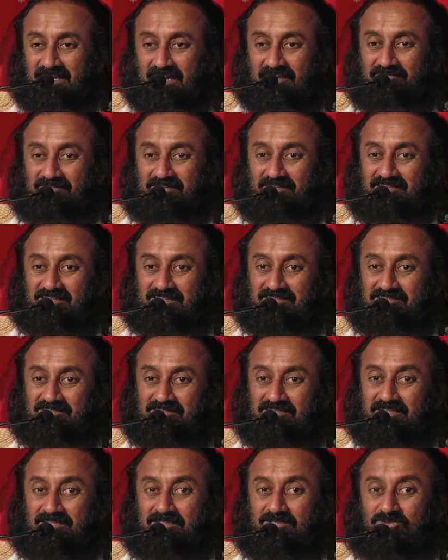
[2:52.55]
having these
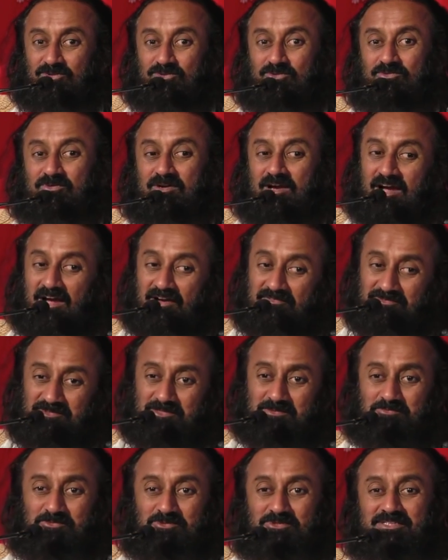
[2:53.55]
three, you have
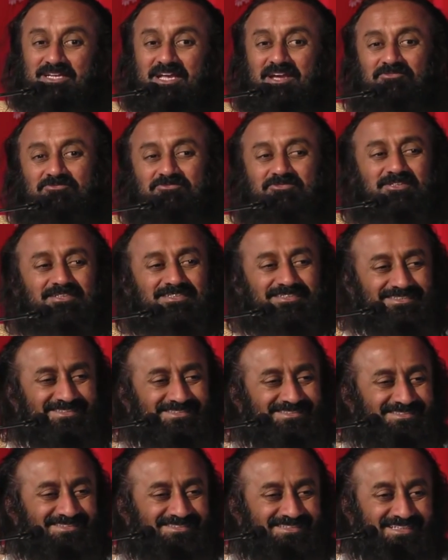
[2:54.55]
to put effort.